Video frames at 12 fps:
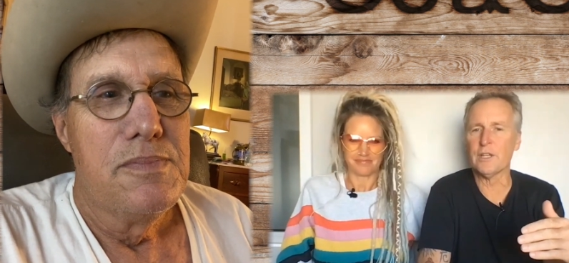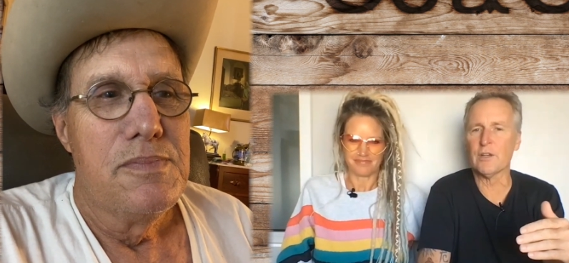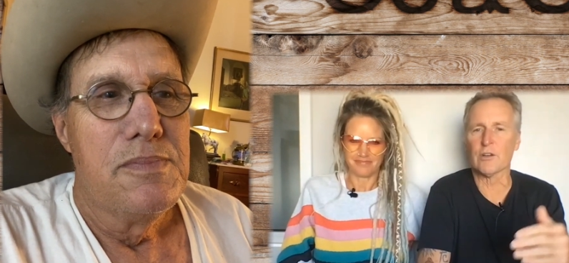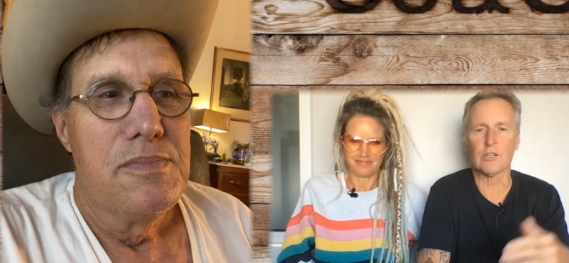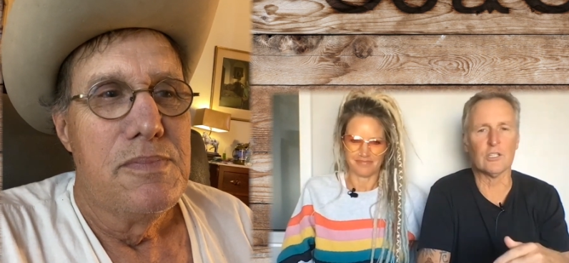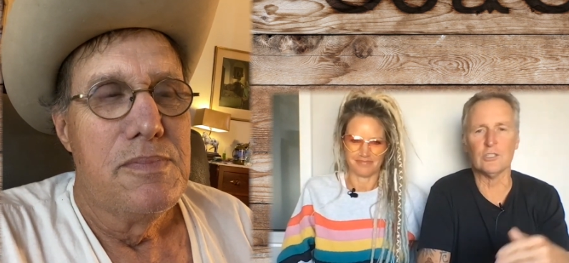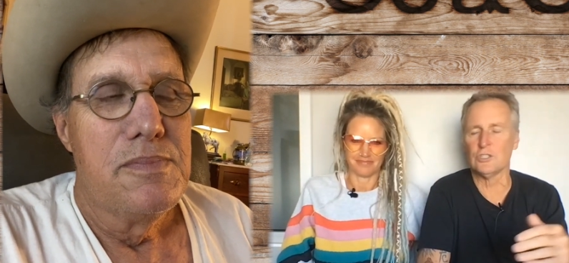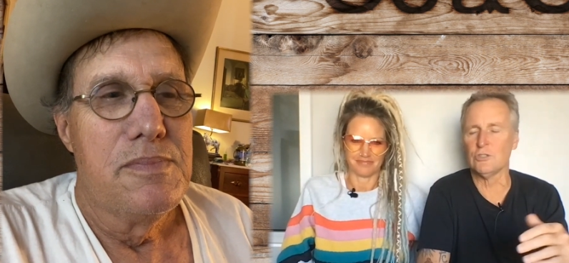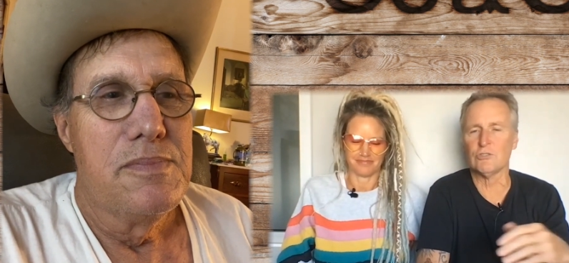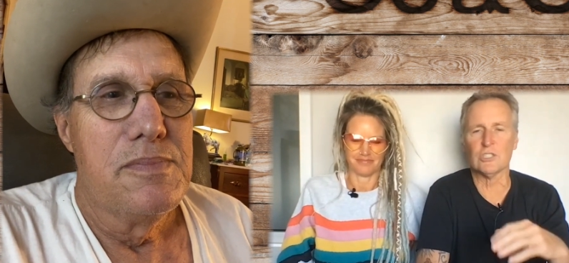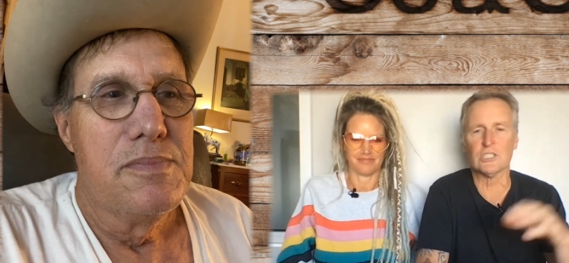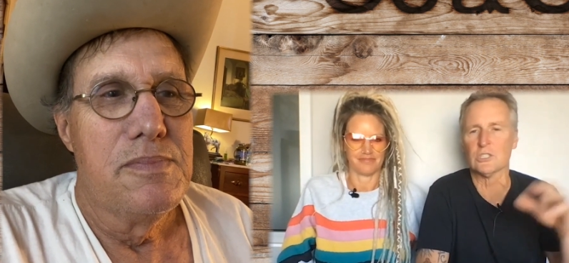Speaker 1: or could you
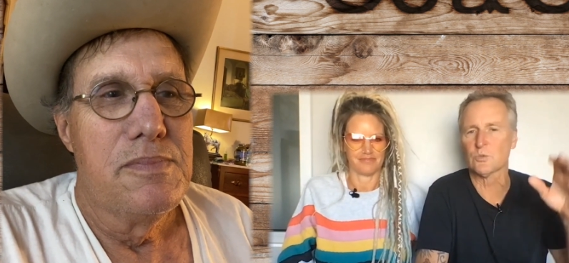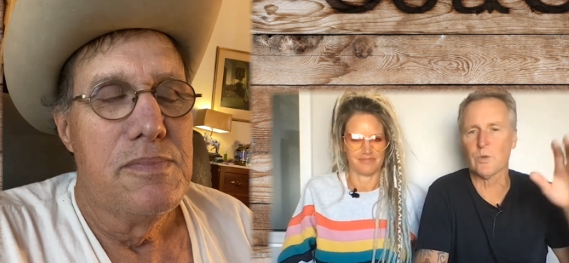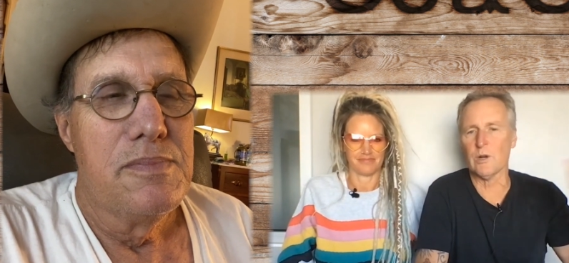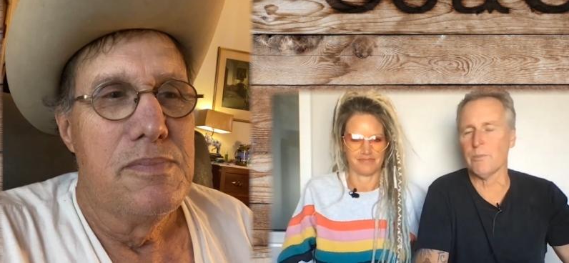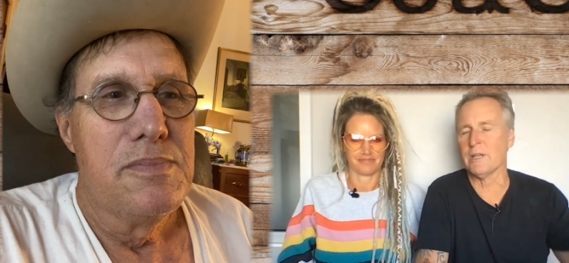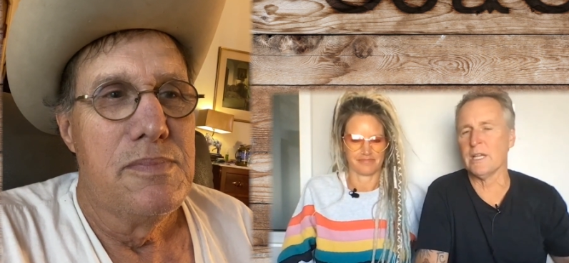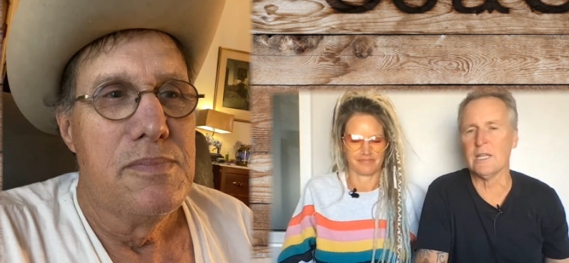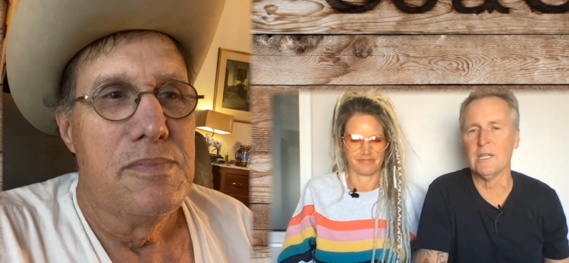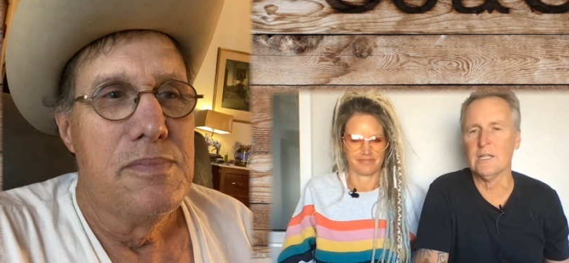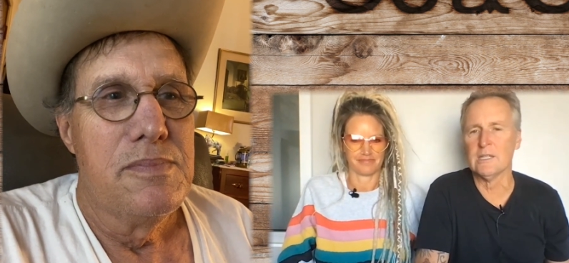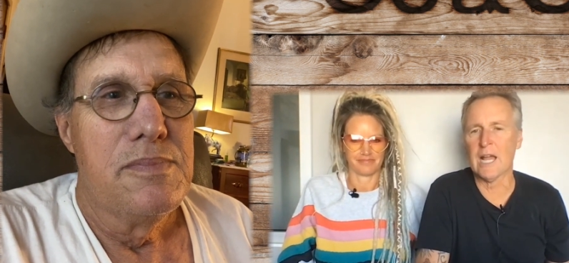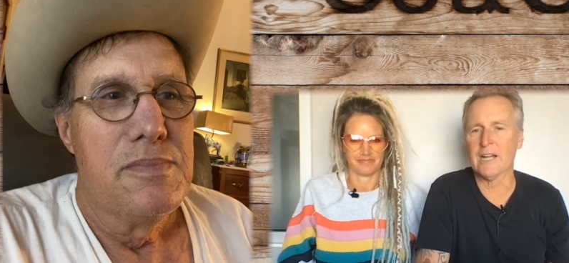just as well be
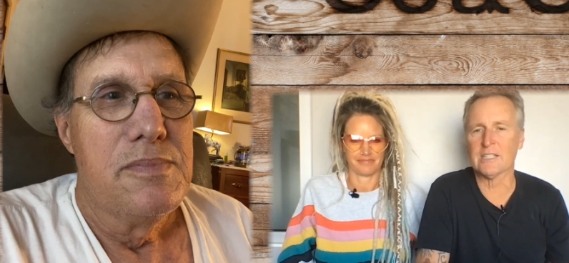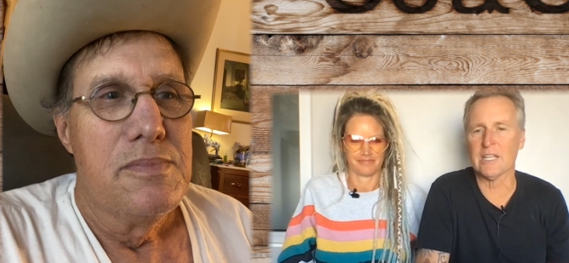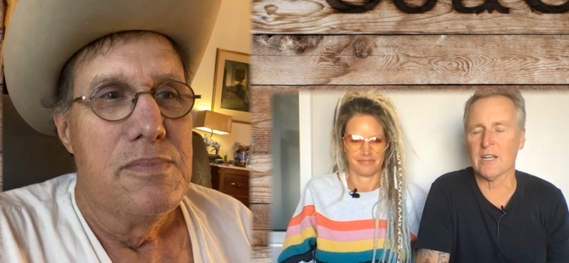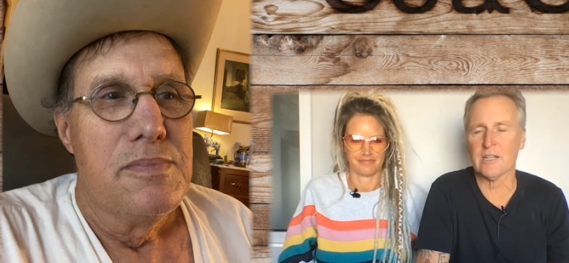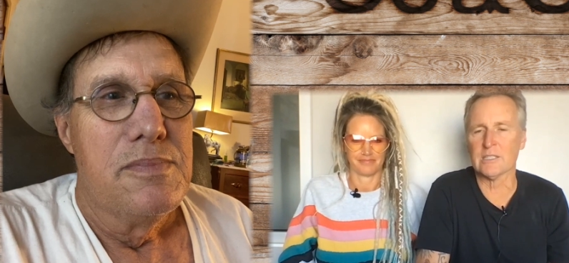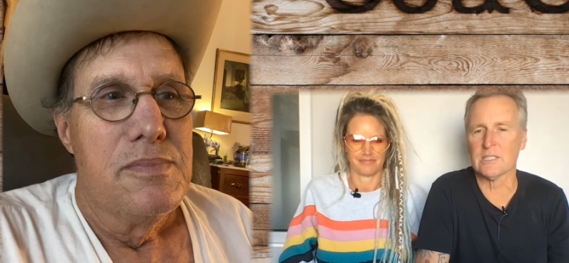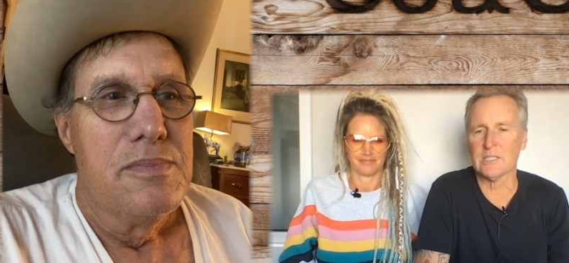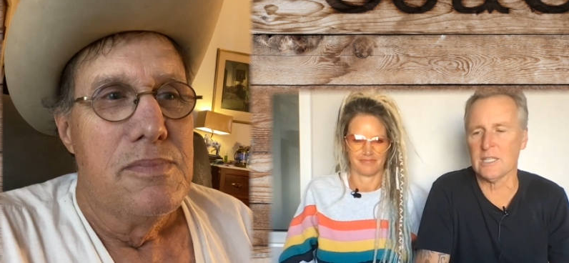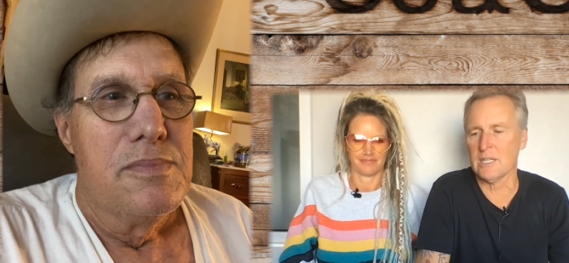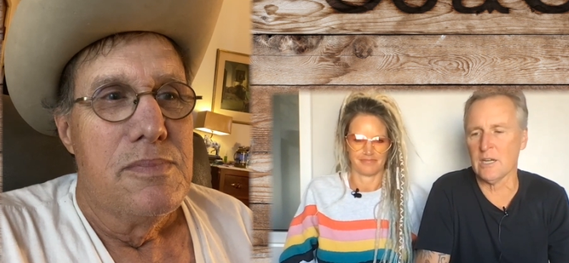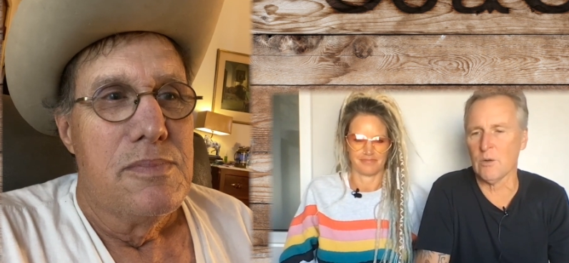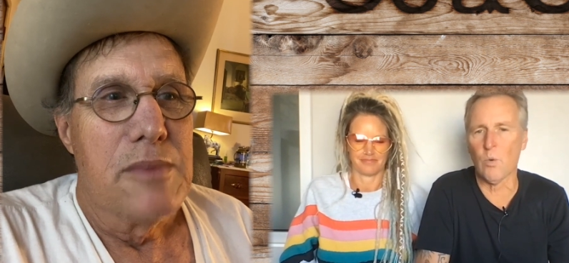out there at the
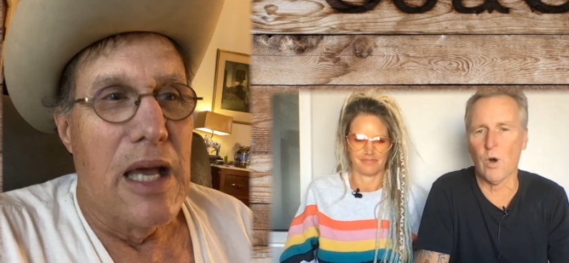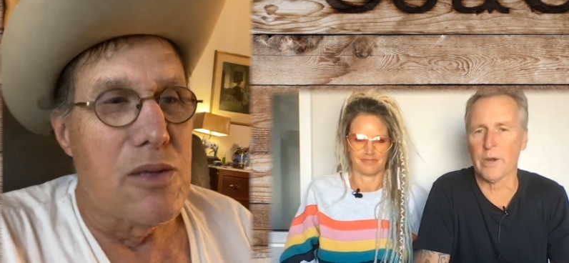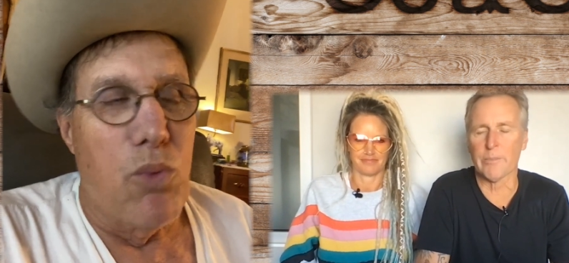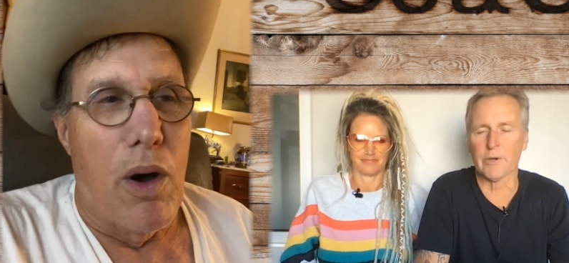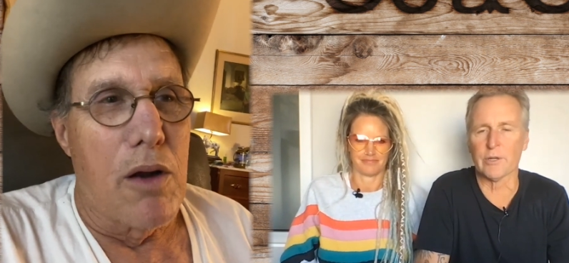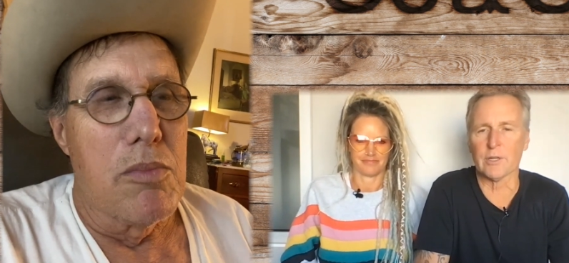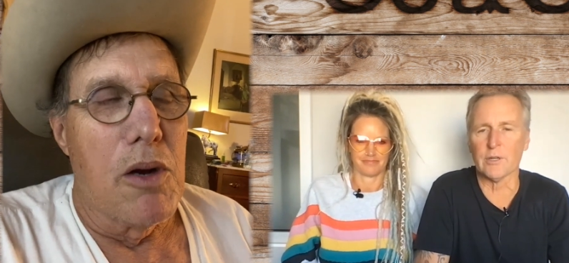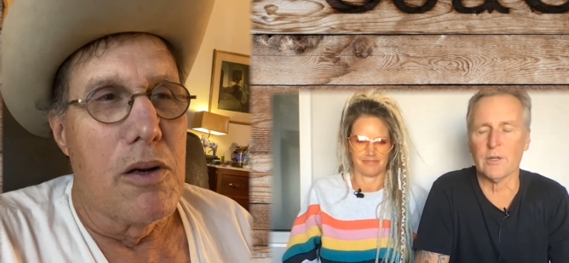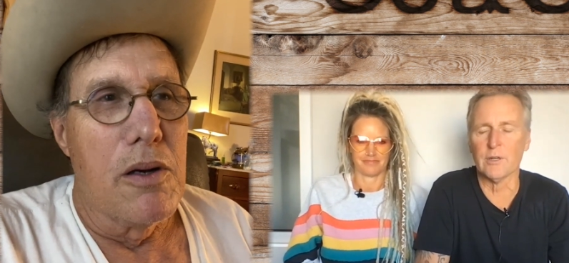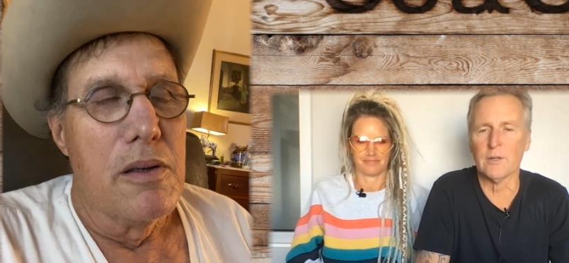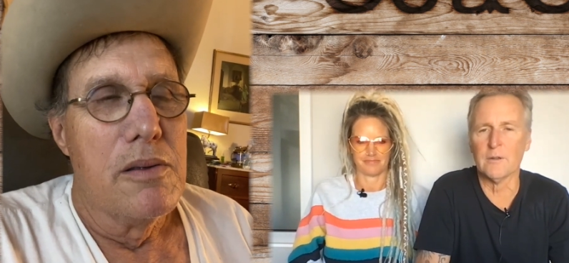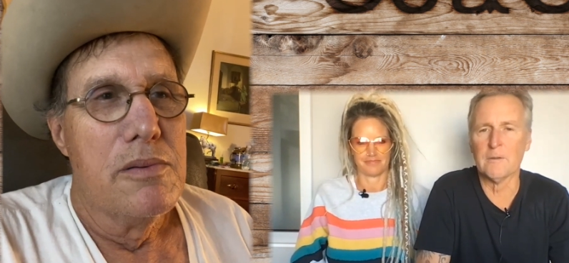uh, Whataburger? At
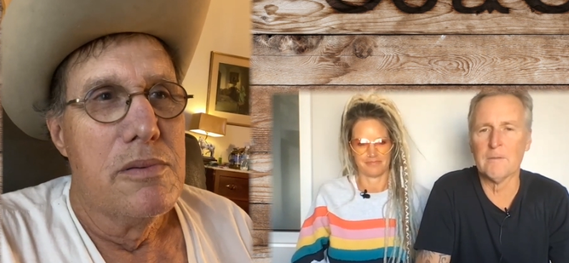Whataburger.